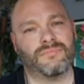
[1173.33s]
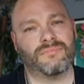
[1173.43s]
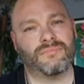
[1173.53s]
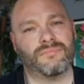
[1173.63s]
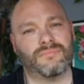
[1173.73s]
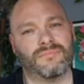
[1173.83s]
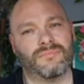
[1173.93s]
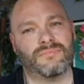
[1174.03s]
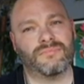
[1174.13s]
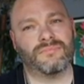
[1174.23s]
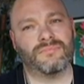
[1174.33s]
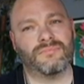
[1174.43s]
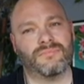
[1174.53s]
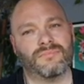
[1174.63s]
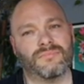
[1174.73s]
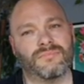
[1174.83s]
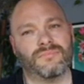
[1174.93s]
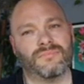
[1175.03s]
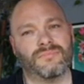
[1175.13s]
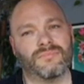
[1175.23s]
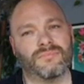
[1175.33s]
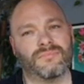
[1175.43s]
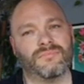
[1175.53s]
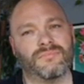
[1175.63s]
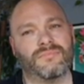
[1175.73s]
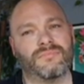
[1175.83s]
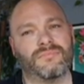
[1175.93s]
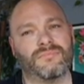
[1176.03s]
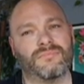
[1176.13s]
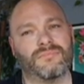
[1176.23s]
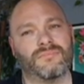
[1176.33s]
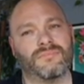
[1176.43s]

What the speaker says: (silent)